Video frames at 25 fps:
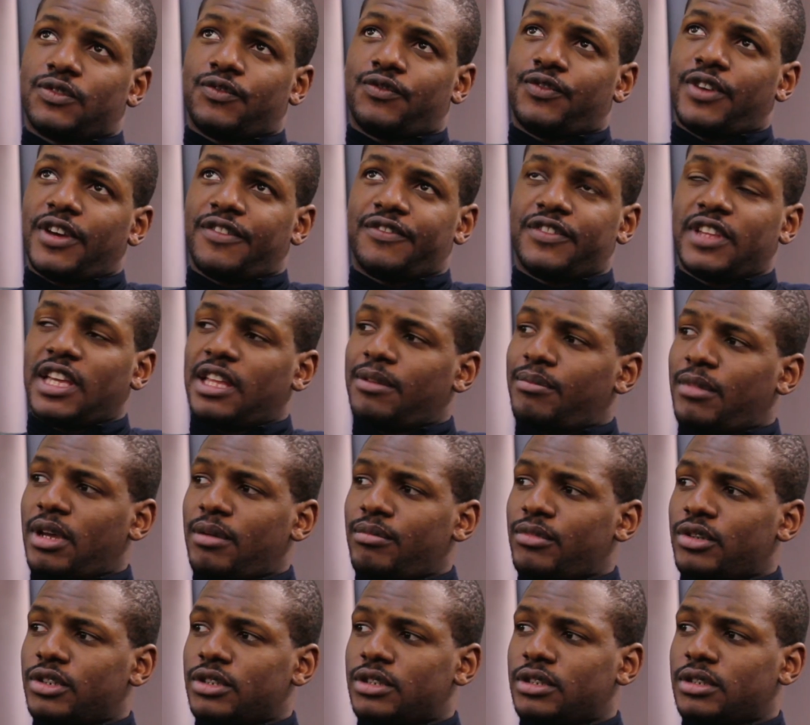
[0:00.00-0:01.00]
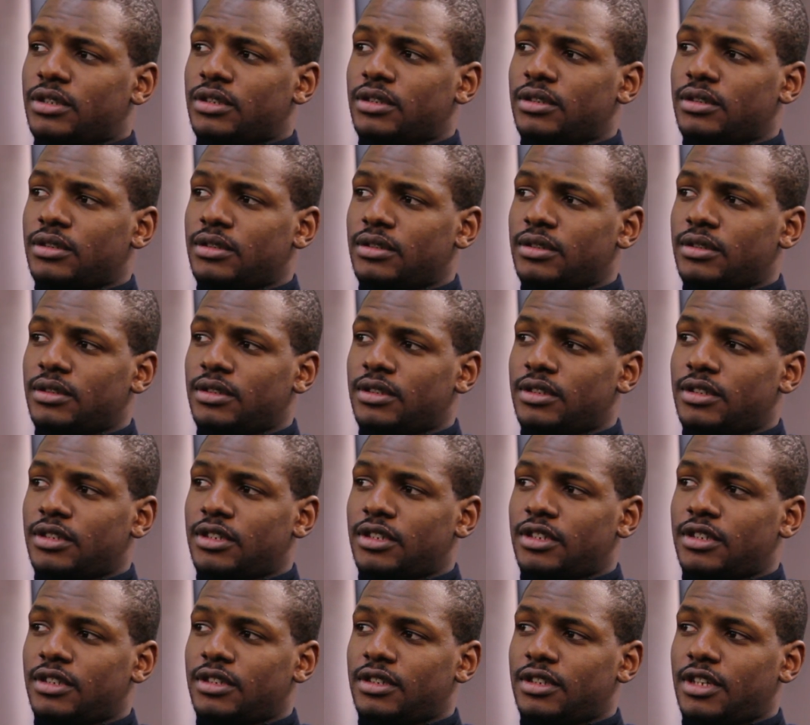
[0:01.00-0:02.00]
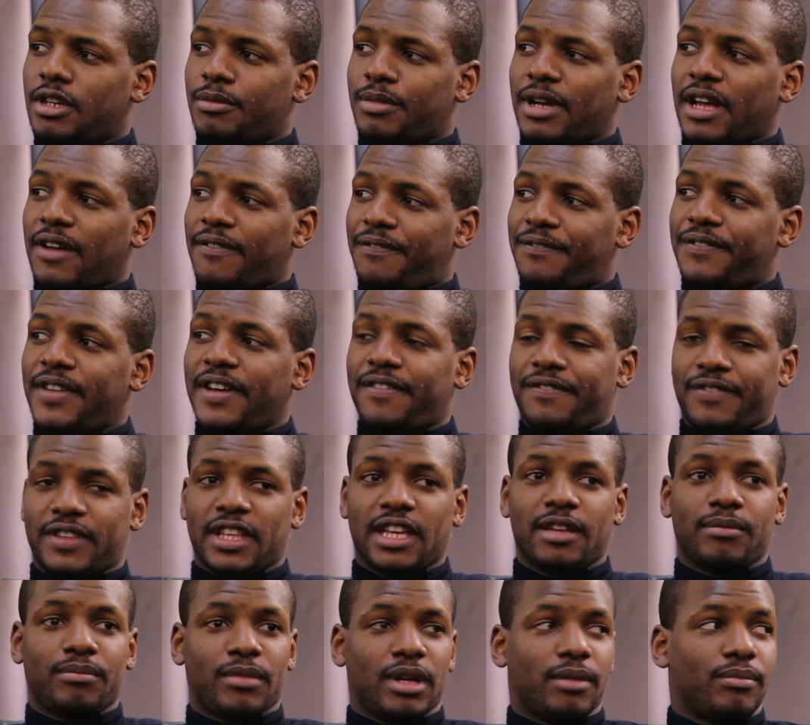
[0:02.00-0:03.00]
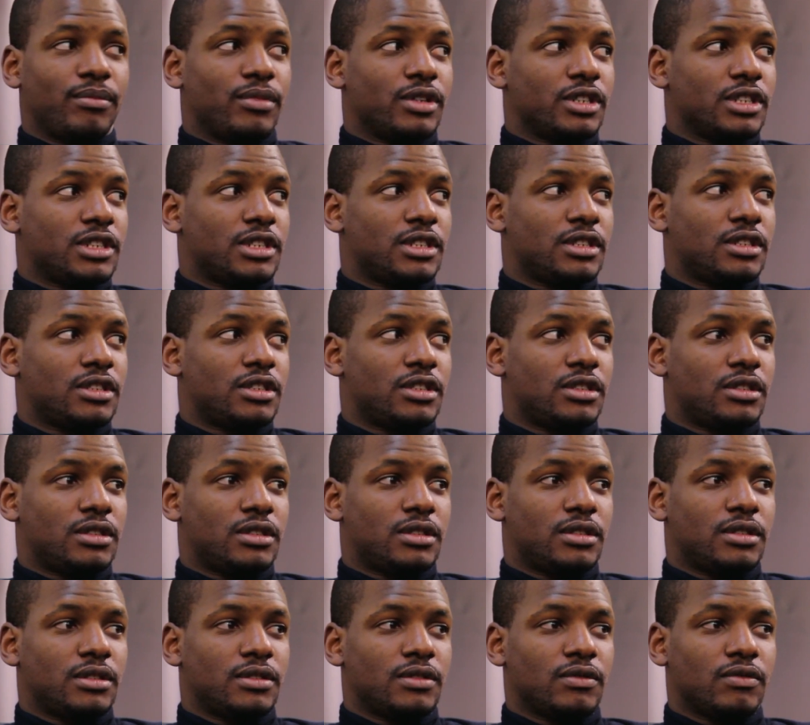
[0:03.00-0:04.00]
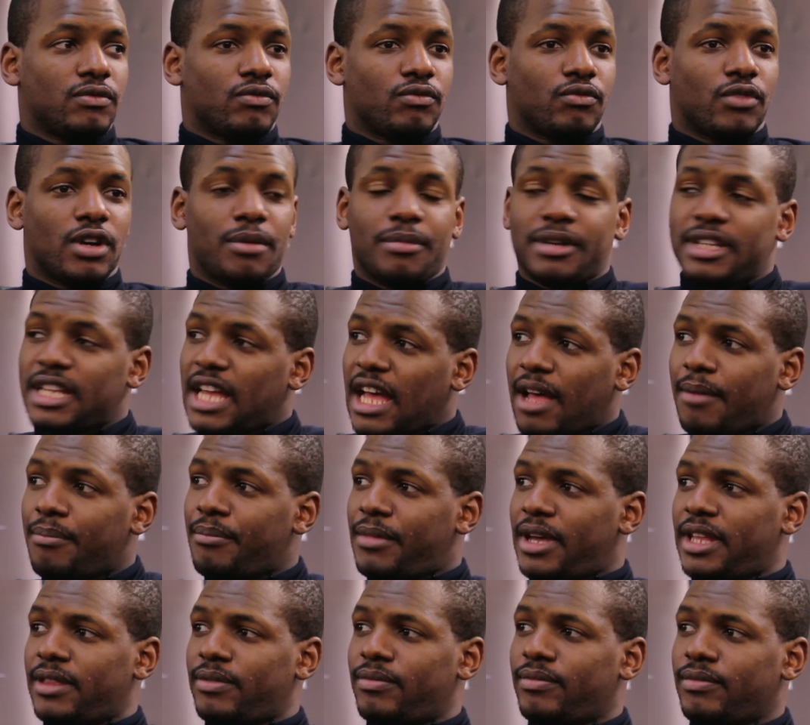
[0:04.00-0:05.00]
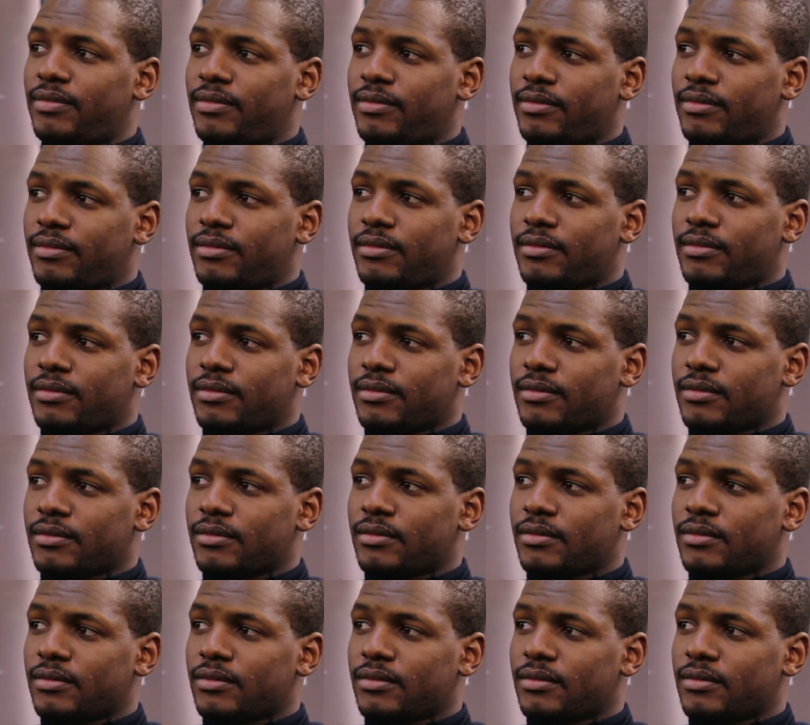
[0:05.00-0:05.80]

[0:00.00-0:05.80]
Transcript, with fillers: 15 members. Wow. About 15 members. Women and men. Like, was it